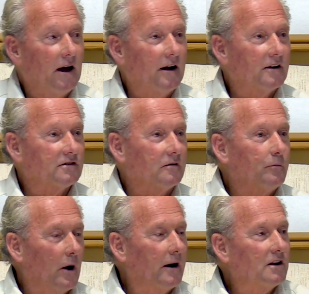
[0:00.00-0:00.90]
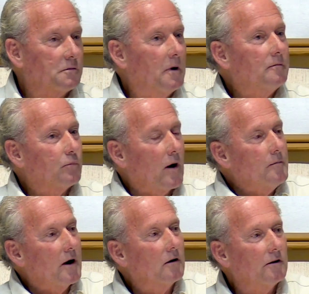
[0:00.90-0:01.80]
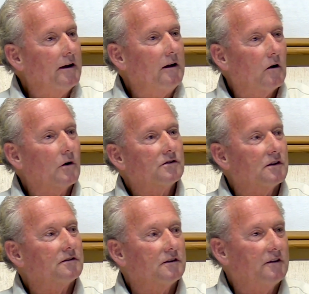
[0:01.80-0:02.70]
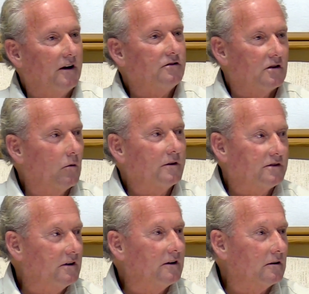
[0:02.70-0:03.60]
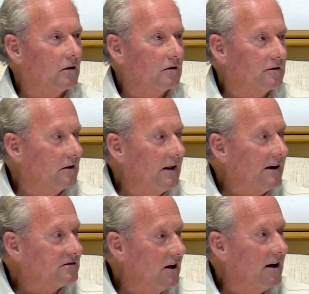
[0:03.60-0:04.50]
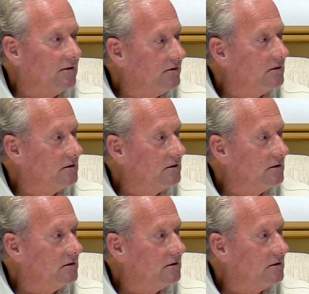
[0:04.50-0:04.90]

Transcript: And is it punishment primarily, or is it to teach you what you didn't learn in the last life?